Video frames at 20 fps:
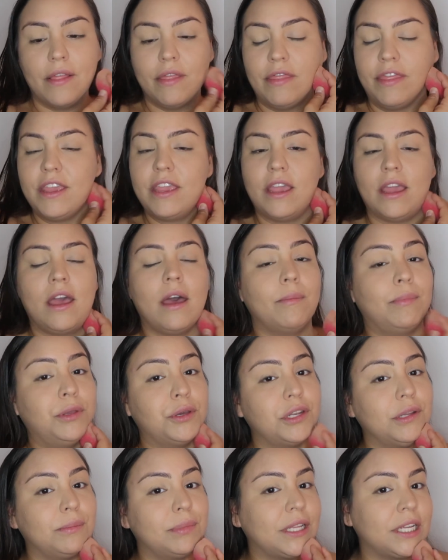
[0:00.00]
the
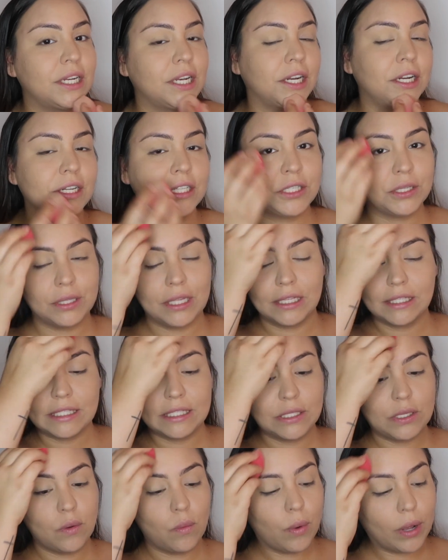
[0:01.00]
beauty blender. So
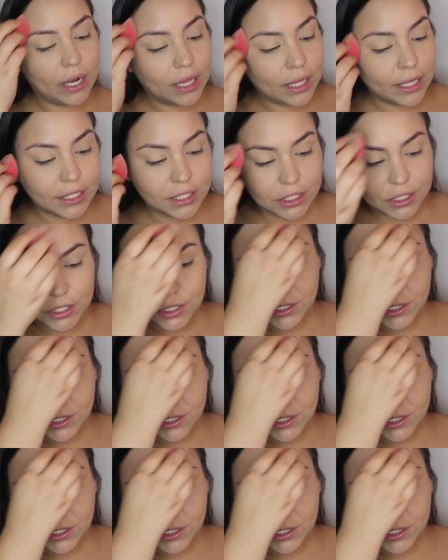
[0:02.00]
that's what I like to